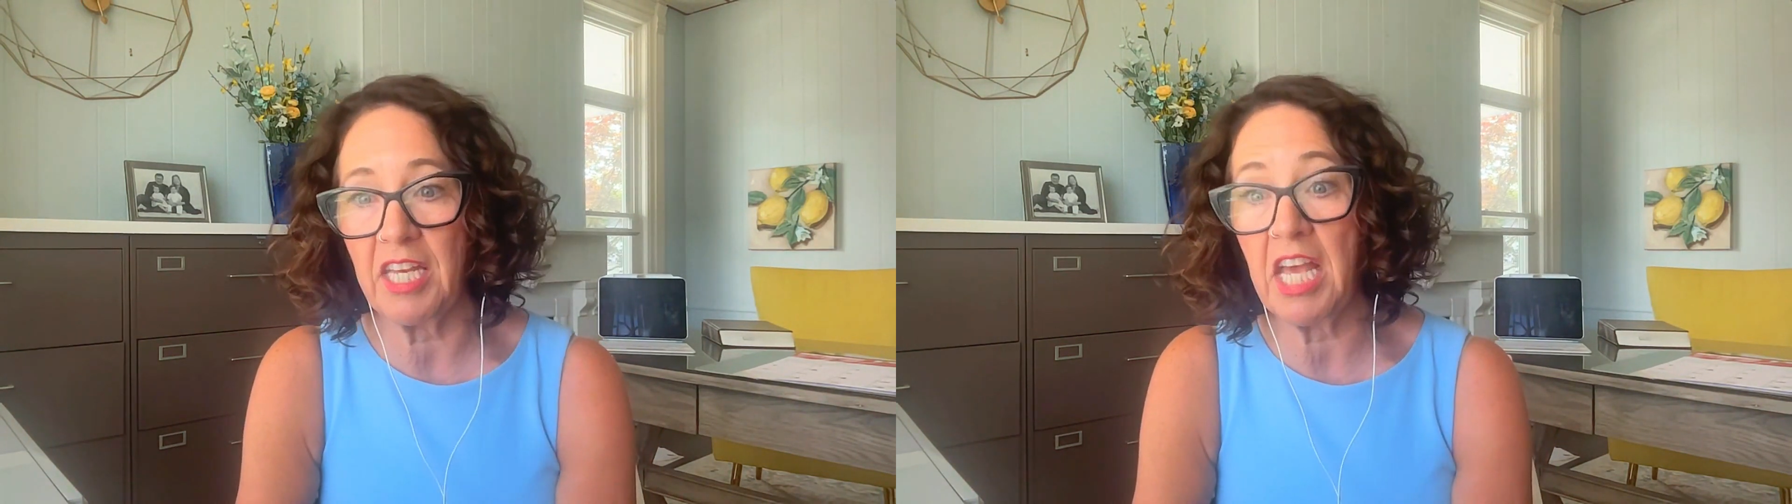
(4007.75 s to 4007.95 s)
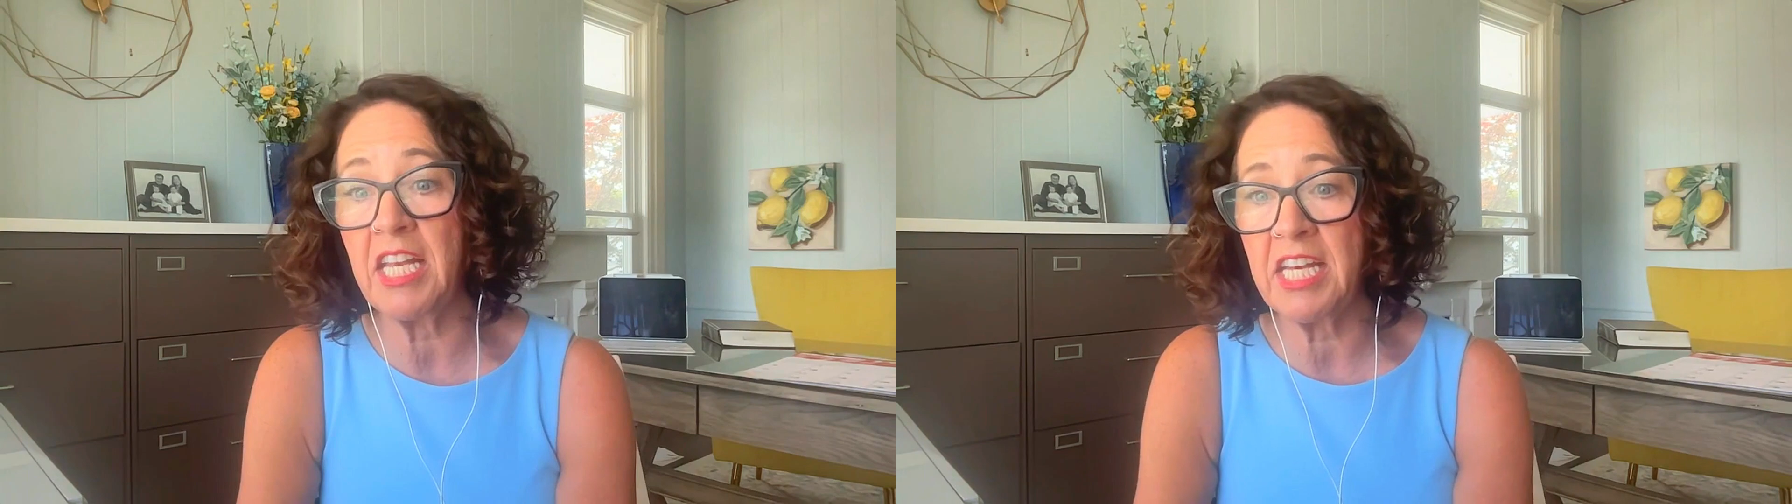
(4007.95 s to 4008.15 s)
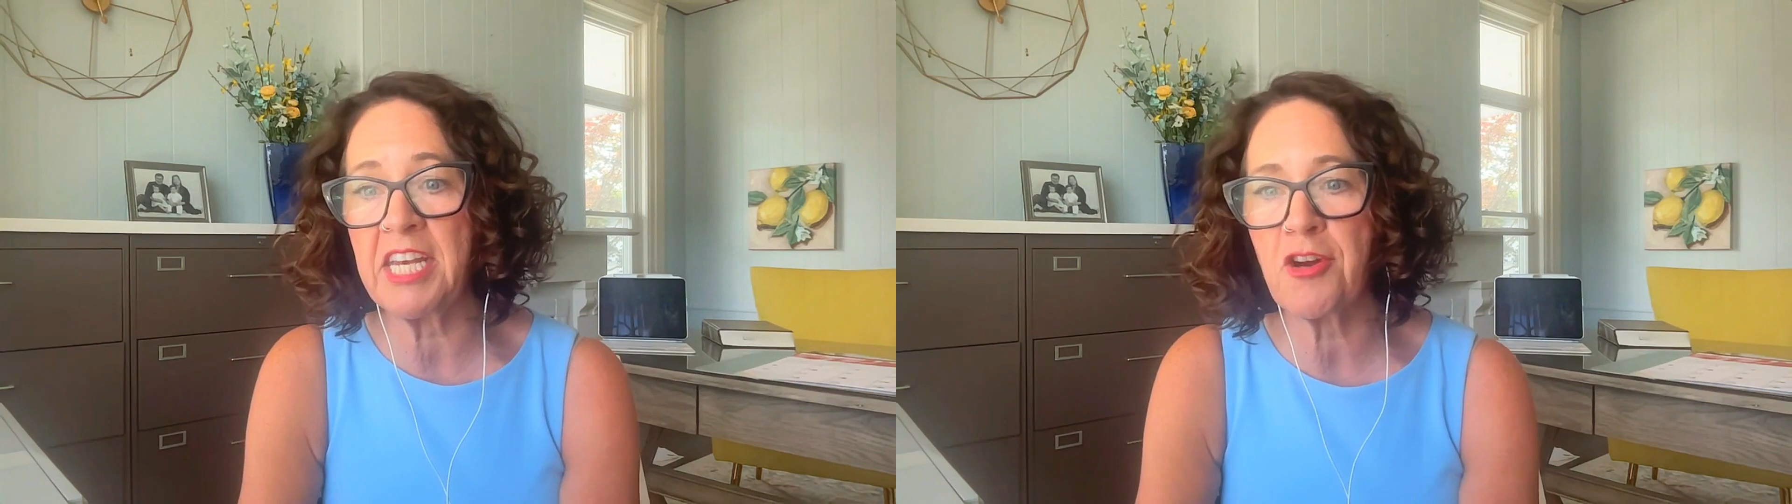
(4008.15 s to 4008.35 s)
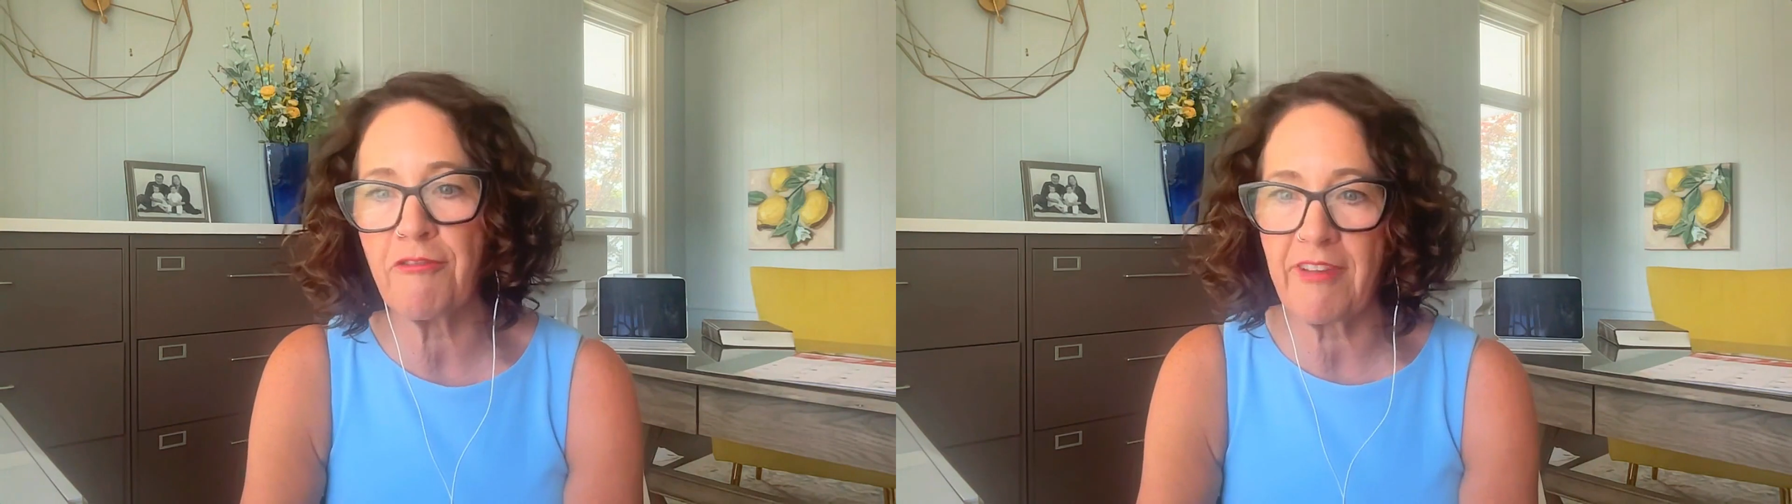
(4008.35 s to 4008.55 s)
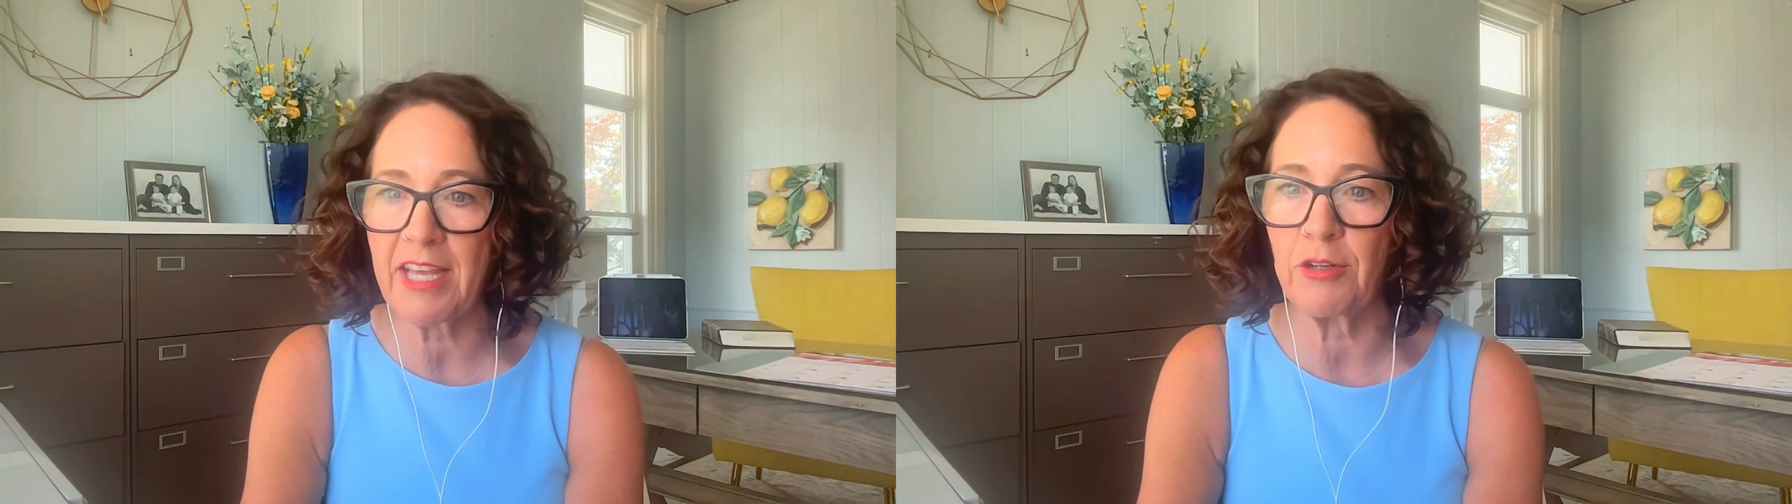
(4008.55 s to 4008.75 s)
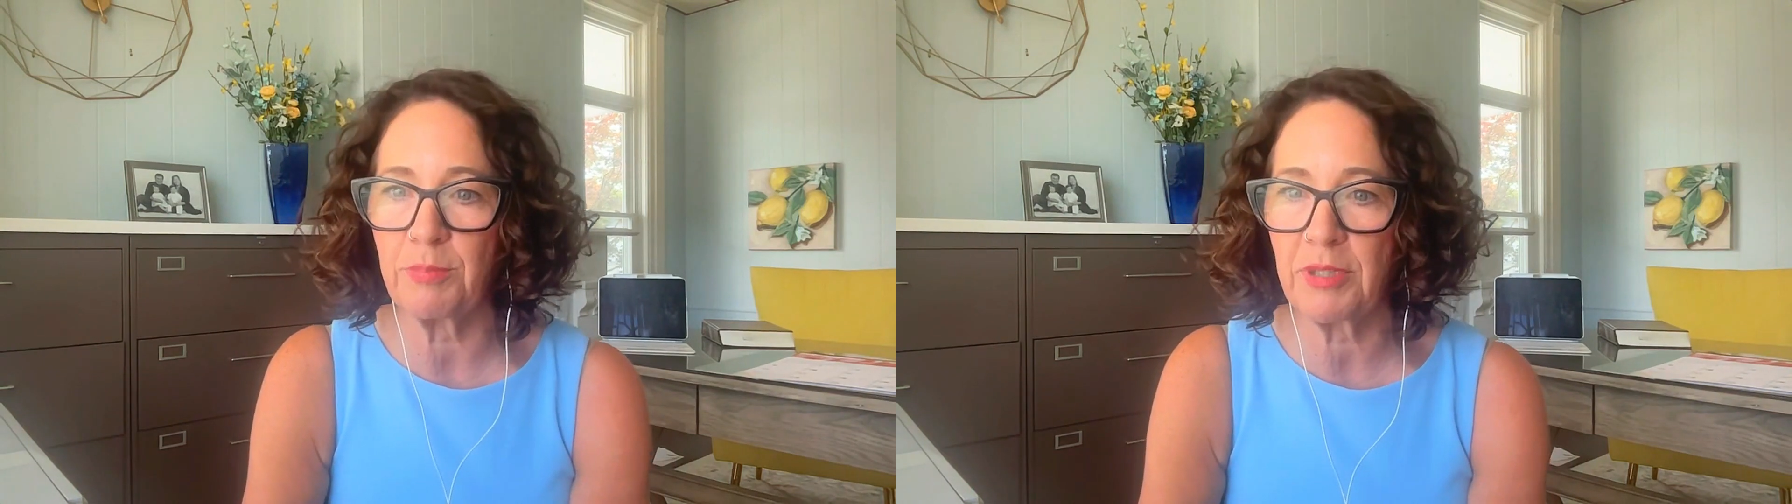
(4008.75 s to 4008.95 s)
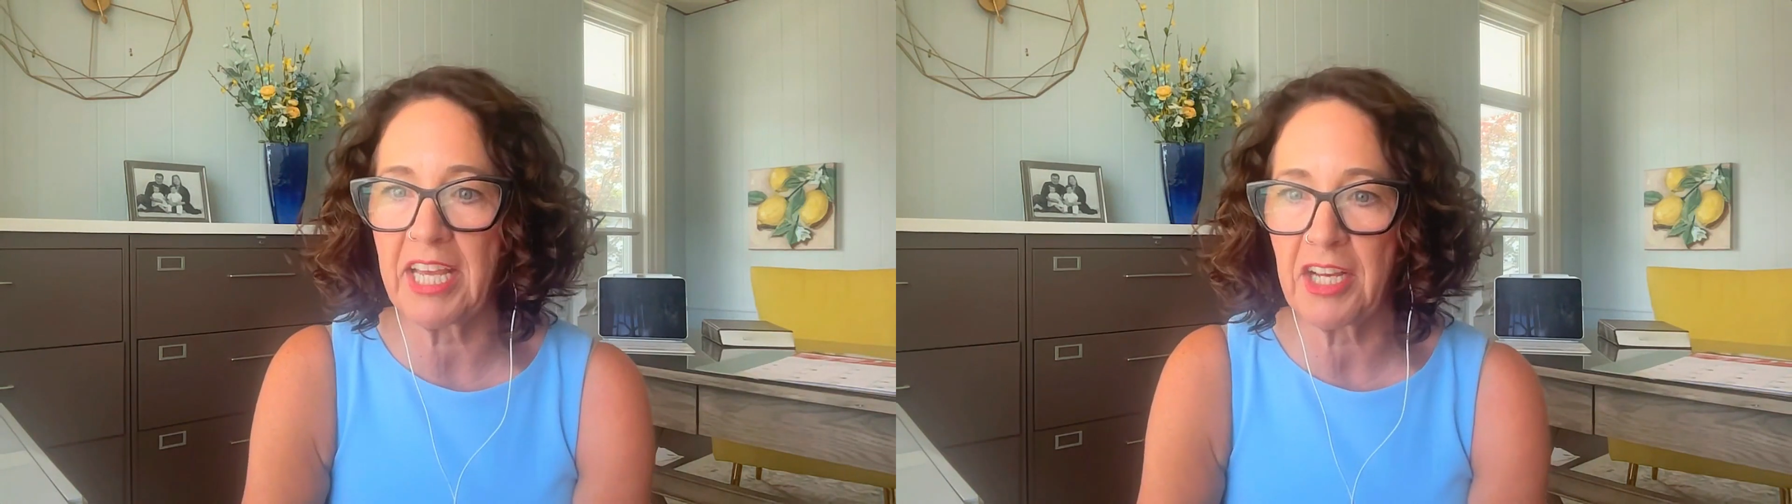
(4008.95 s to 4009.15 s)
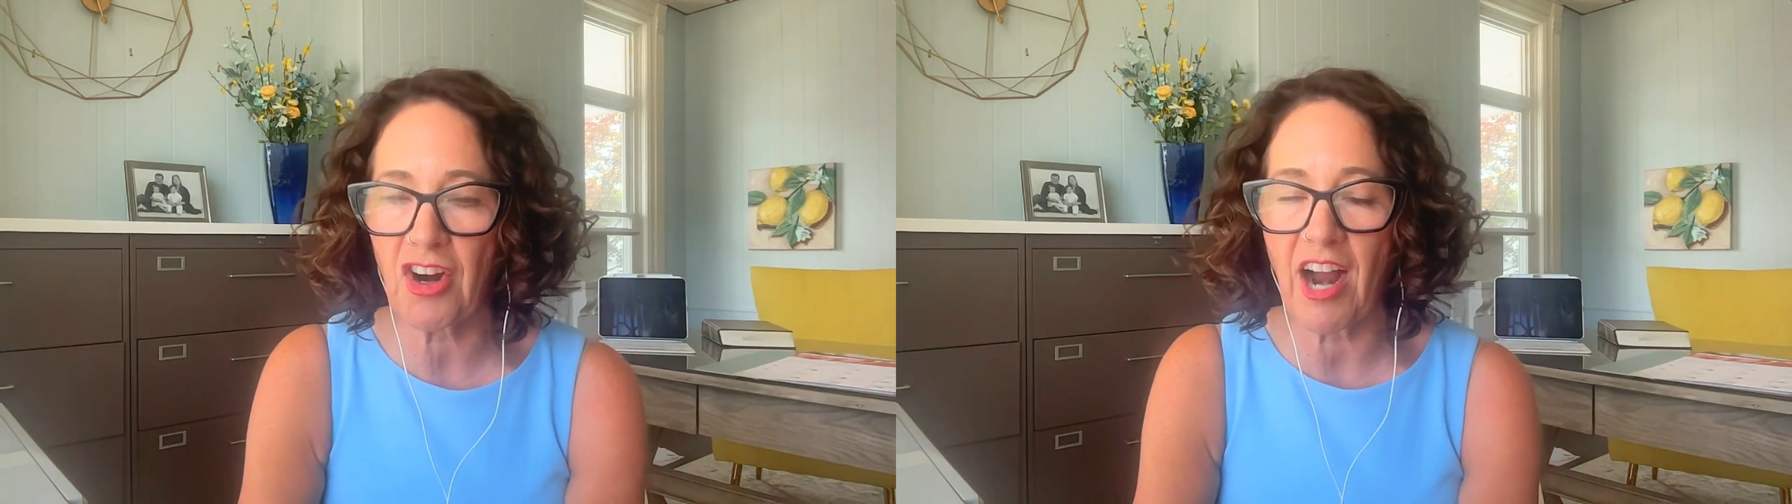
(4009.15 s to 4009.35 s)
near fatal
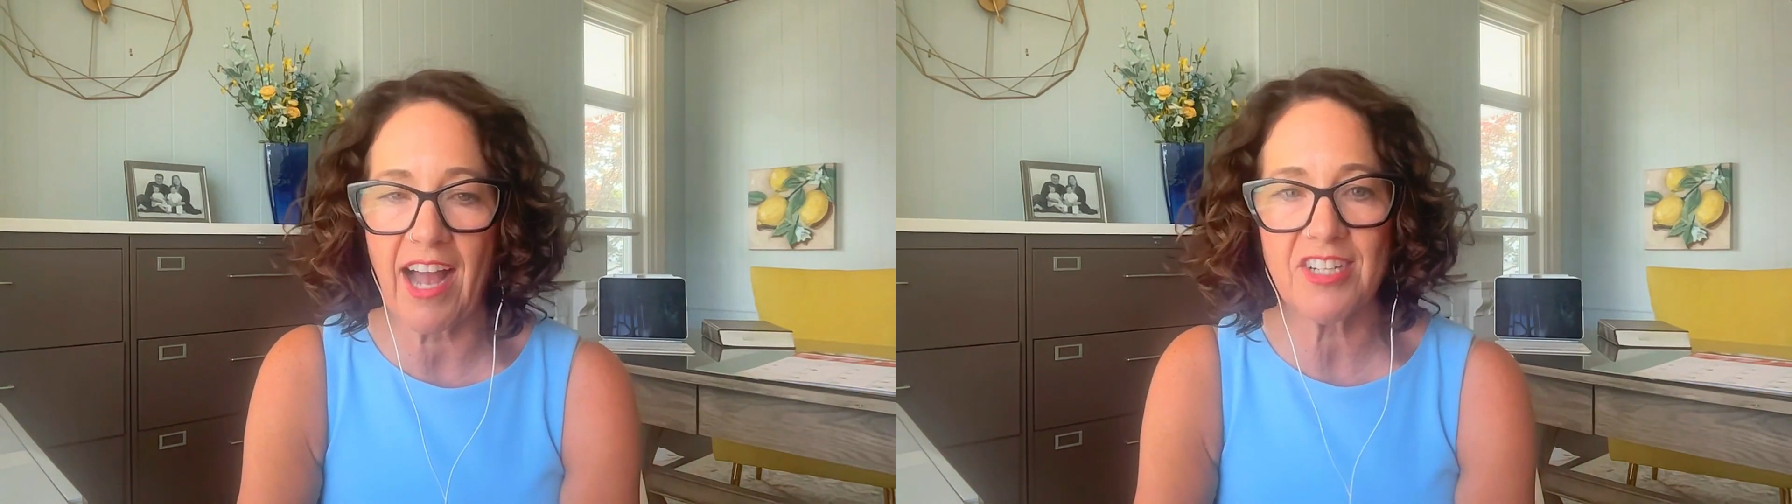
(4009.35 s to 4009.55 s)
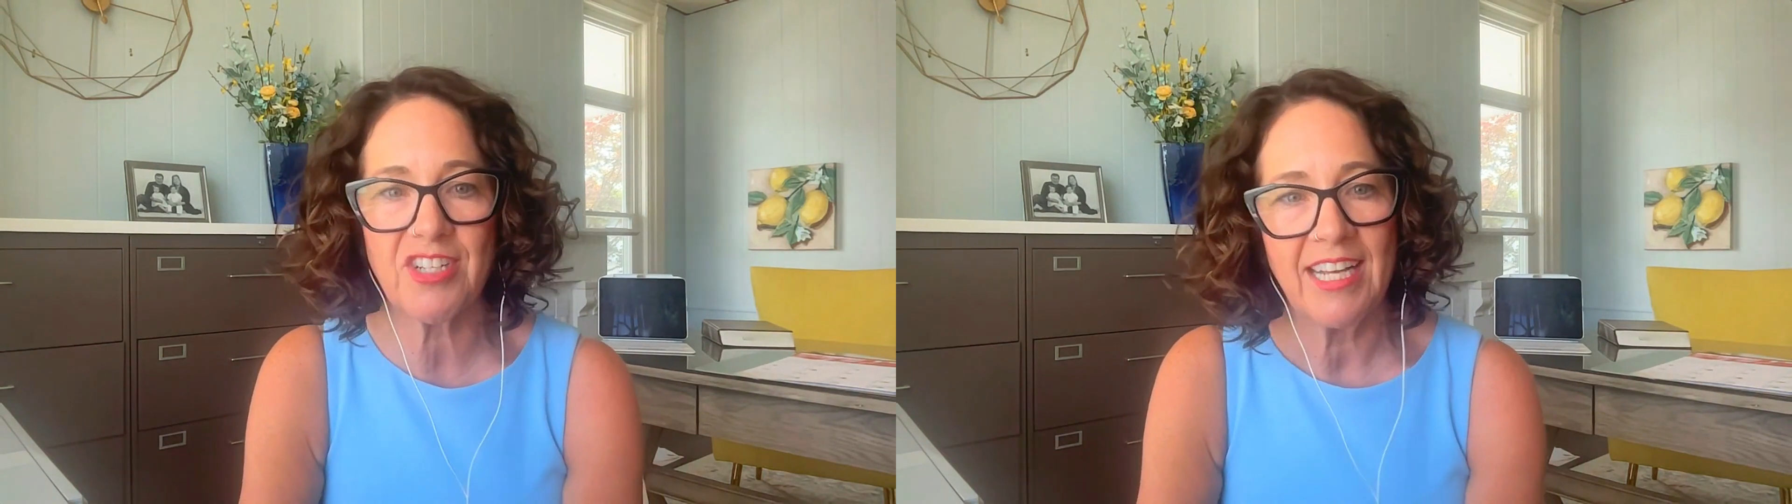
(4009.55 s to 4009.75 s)
plane crash.